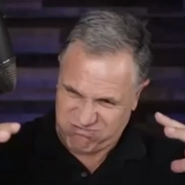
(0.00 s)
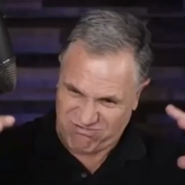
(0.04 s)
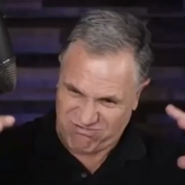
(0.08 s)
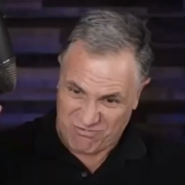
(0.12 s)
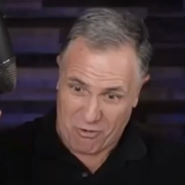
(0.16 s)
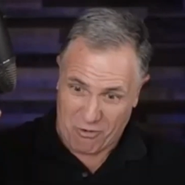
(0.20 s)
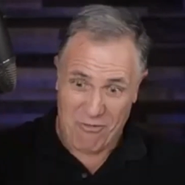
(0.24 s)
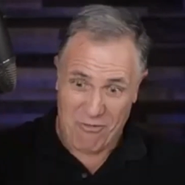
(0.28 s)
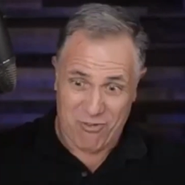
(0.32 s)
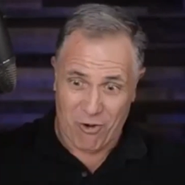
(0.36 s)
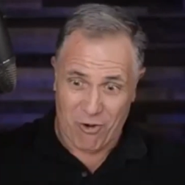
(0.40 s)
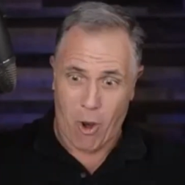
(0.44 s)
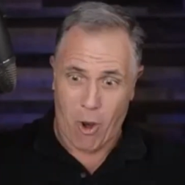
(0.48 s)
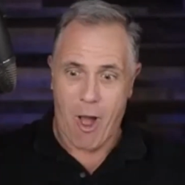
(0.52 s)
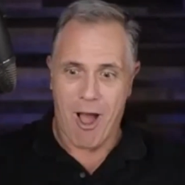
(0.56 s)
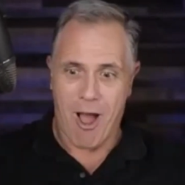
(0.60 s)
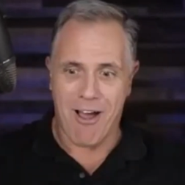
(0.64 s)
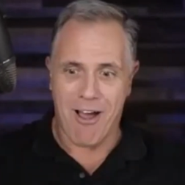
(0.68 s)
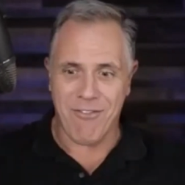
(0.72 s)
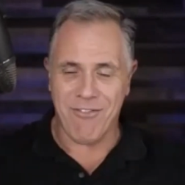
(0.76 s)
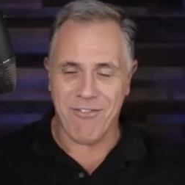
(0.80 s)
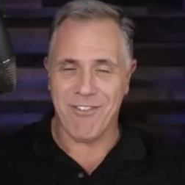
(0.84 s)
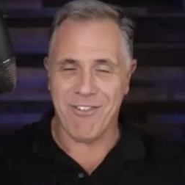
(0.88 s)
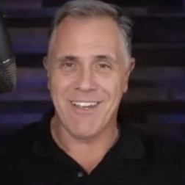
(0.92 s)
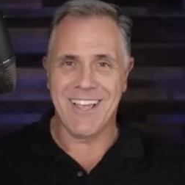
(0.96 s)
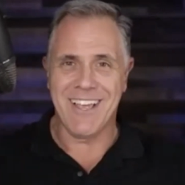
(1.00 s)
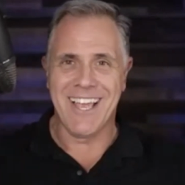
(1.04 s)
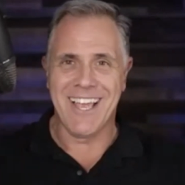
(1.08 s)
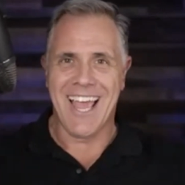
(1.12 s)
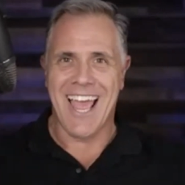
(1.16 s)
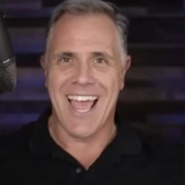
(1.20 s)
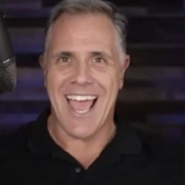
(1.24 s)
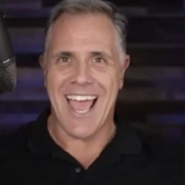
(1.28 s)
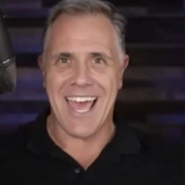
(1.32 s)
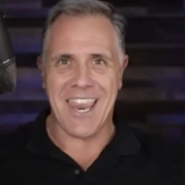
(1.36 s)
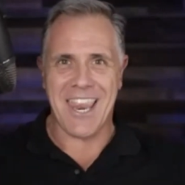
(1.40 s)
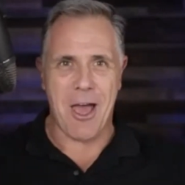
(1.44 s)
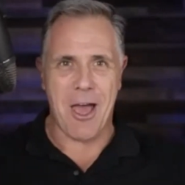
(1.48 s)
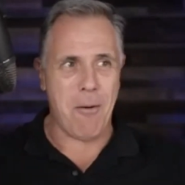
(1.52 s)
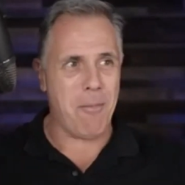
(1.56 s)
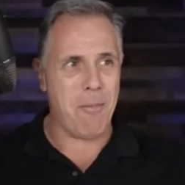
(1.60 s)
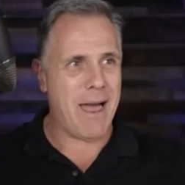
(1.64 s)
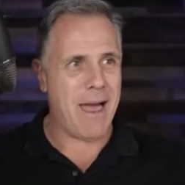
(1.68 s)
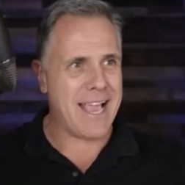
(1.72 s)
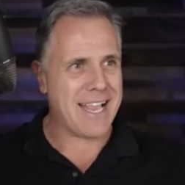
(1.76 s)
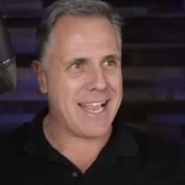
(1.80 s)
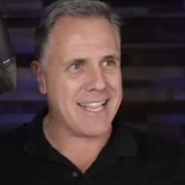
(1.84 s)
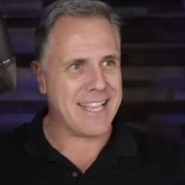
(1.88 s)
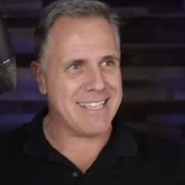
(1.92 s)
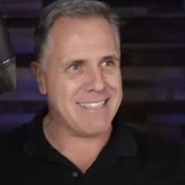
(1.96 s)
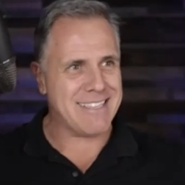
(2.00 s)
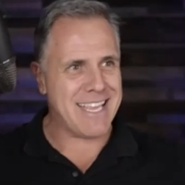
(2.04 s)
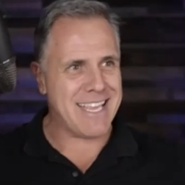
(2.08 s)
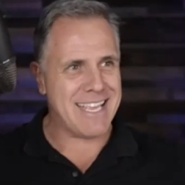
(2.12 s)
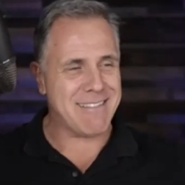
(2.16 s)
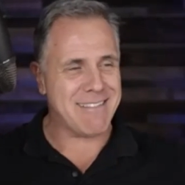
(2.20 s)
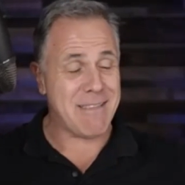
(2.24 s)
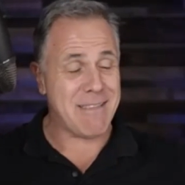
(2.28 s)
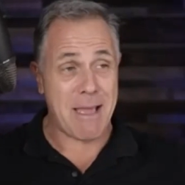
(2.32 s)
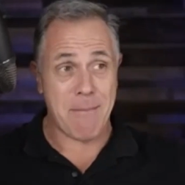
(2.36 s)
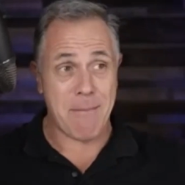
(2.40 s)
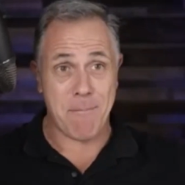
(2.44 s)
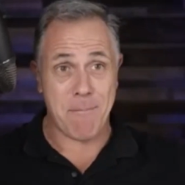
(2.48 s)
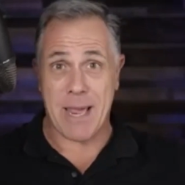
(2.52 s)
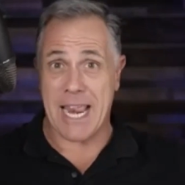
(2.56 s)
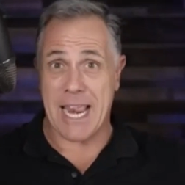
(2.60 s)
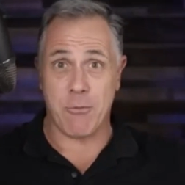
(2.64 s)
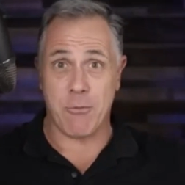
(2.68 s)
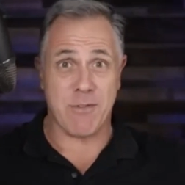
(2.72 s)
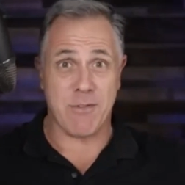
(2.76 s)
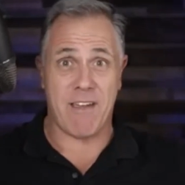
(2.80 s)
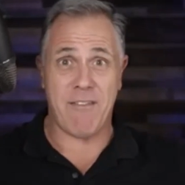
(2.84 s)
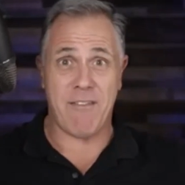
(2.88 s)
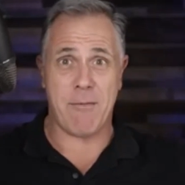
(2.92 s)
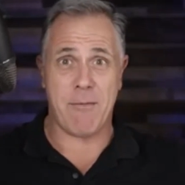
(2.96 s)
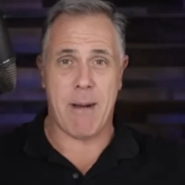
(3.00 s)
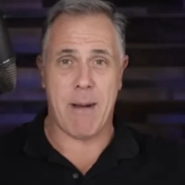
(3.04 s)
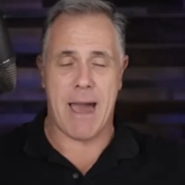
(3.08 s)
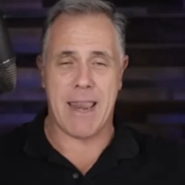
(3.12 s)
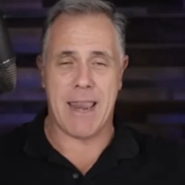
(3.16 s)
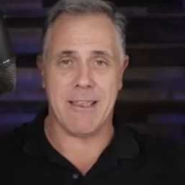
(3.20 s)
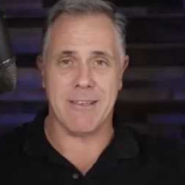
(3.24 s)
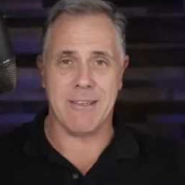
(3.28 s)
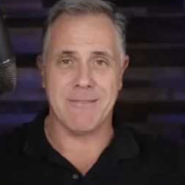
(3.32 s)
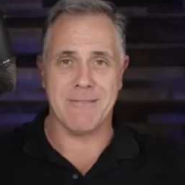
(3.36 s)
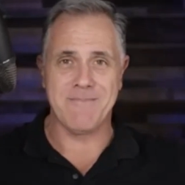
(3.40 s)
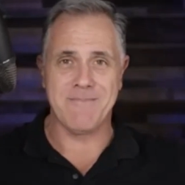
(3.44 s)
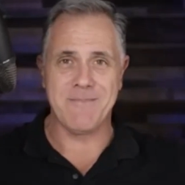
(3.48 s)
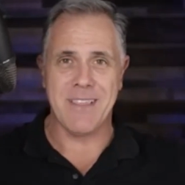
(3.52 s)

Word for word: of love. And I'm like, and, but I do with everybody.